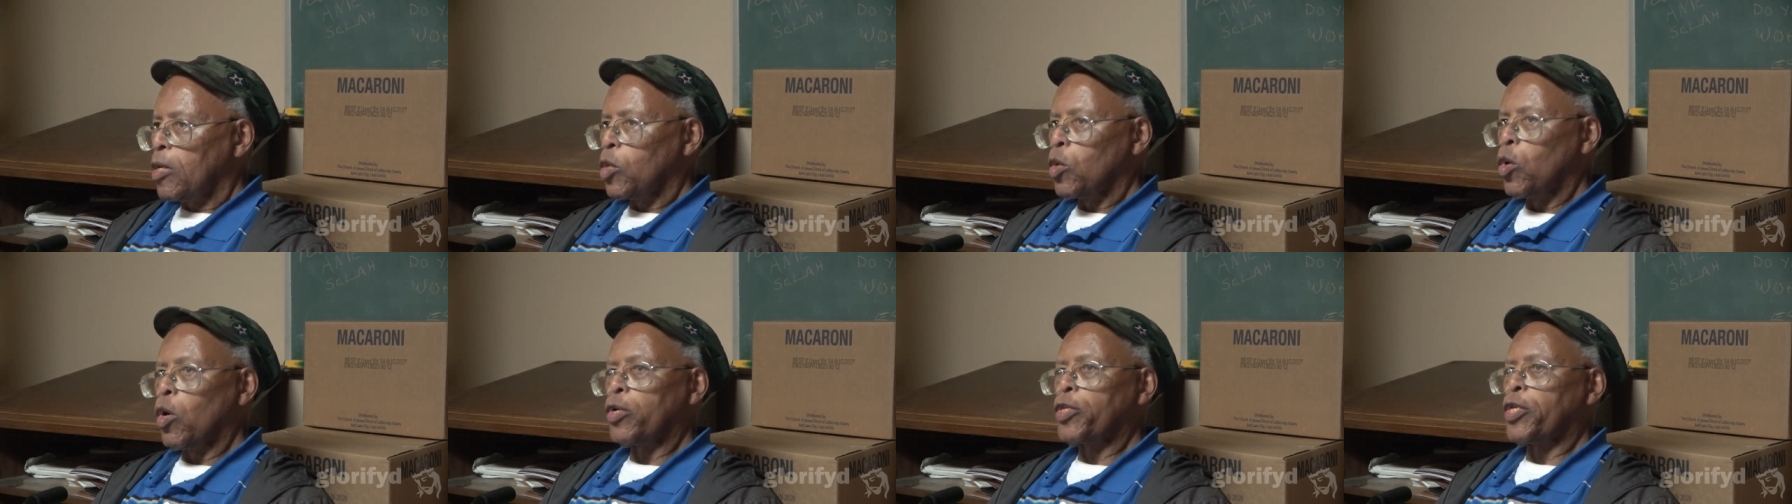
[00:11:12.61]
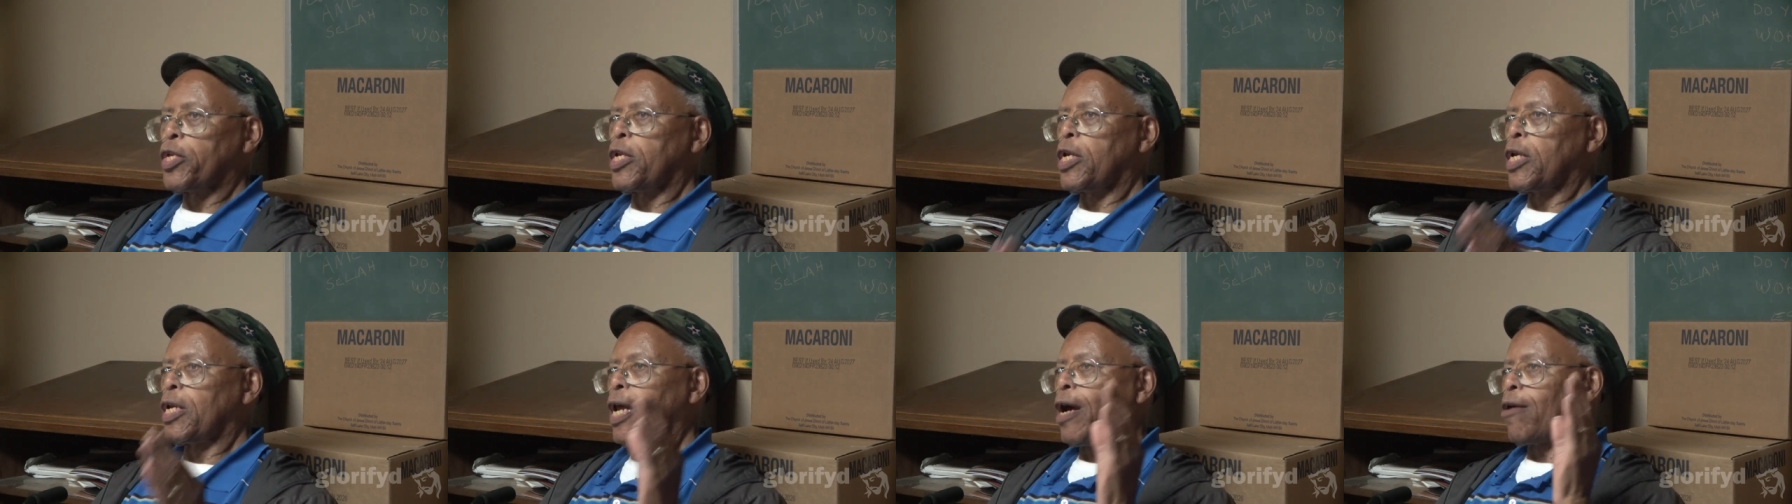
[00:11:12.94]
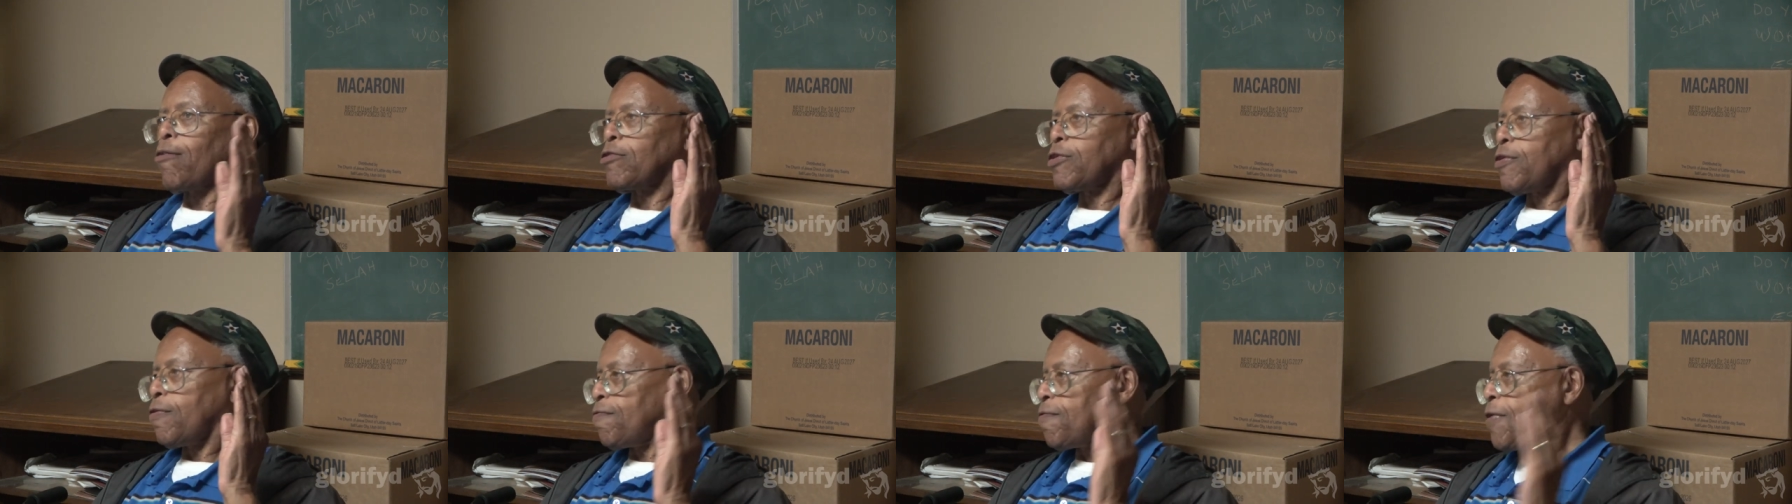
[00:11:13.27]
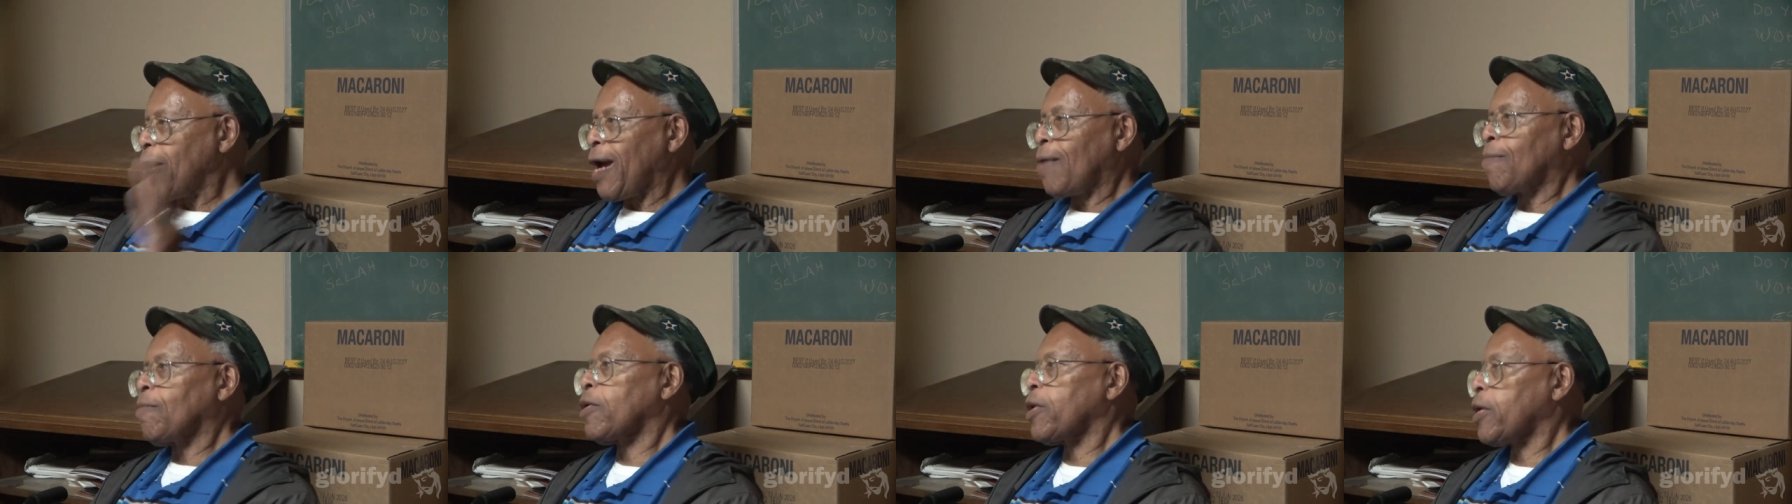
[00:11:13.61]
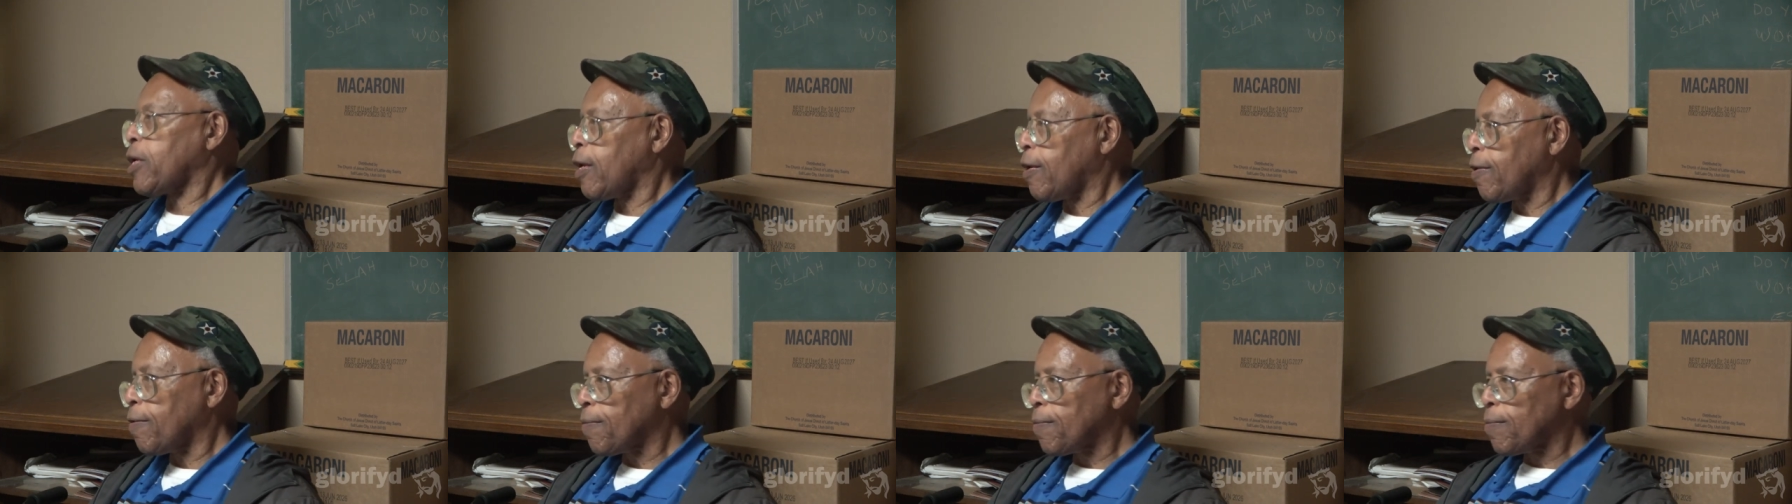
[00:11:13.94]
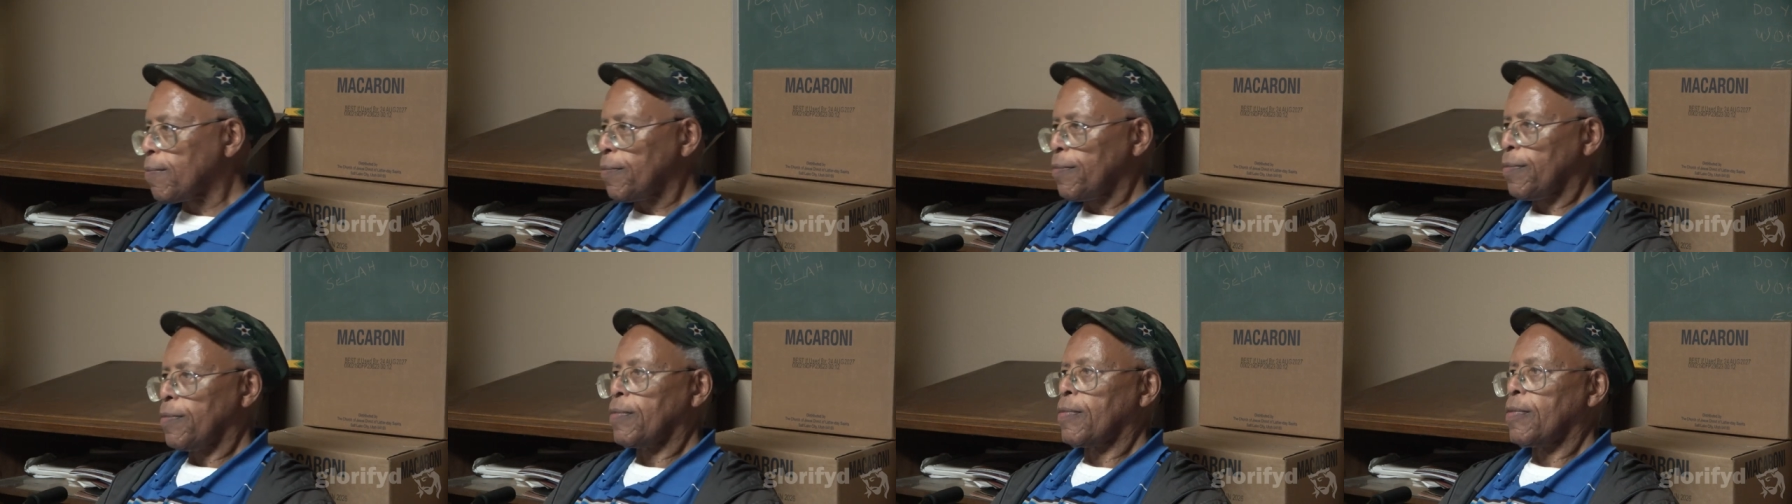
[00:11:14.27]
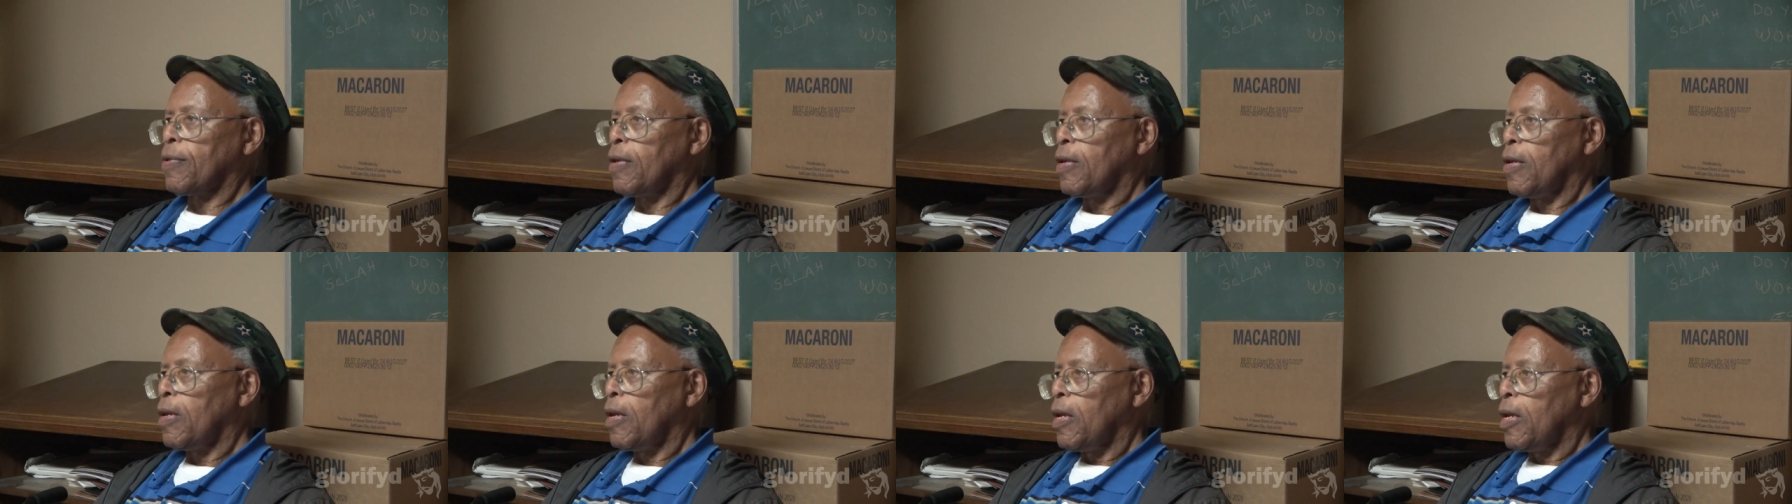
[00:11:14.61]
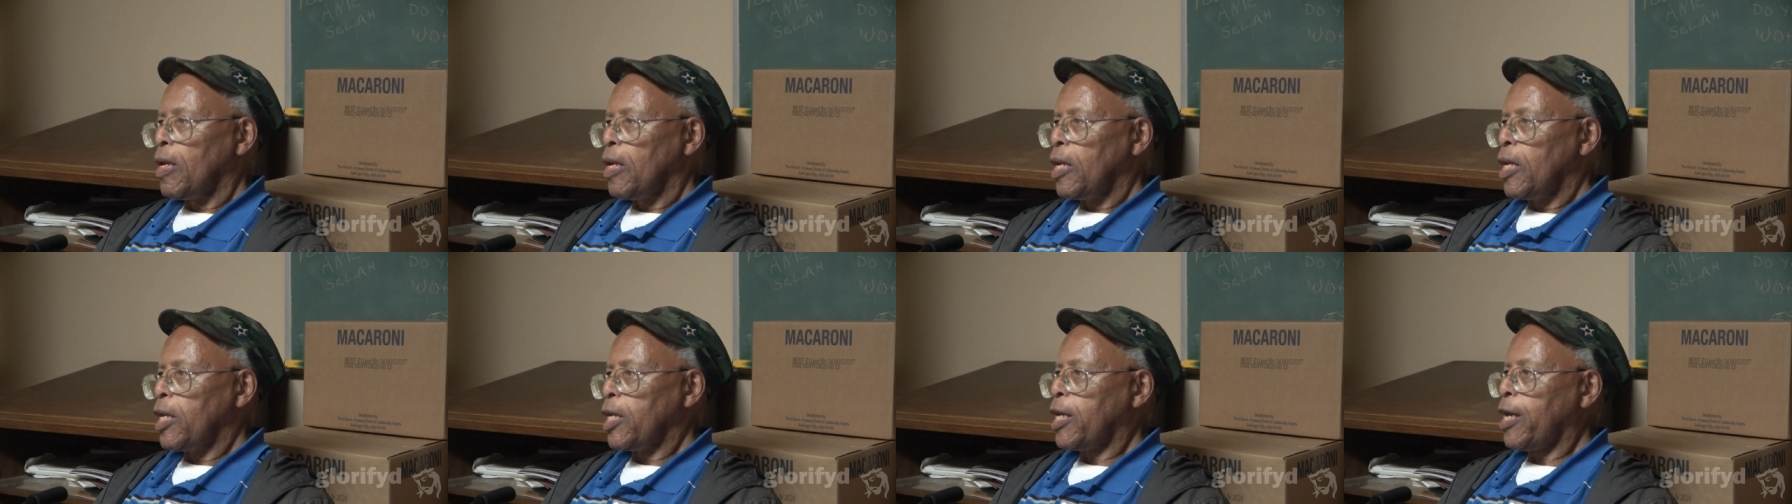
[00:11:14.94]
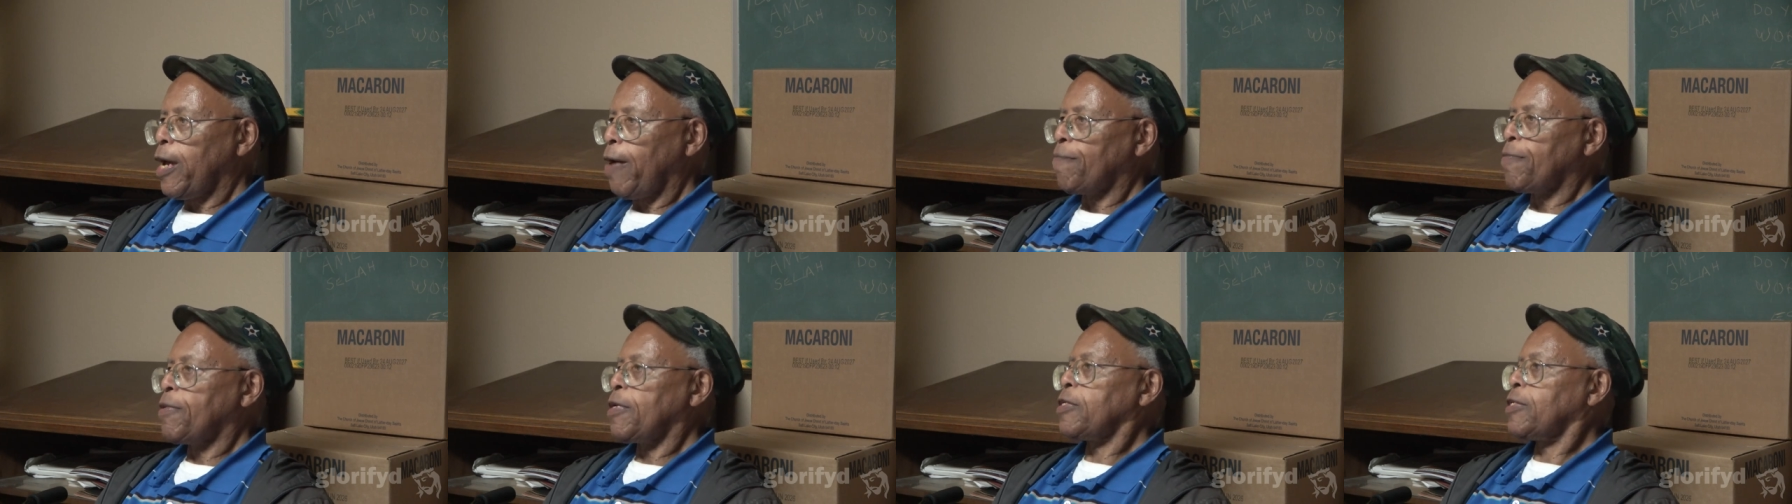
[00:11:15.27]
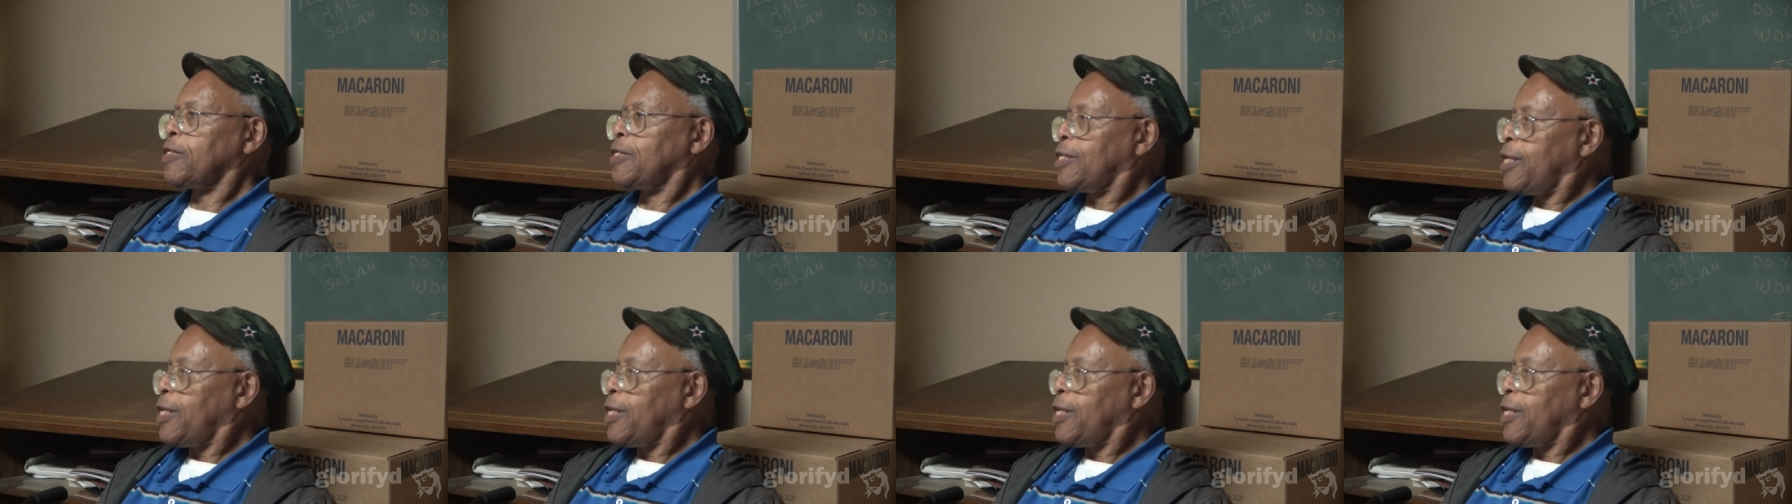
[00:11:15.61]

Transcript: nor did he allow his family he kept his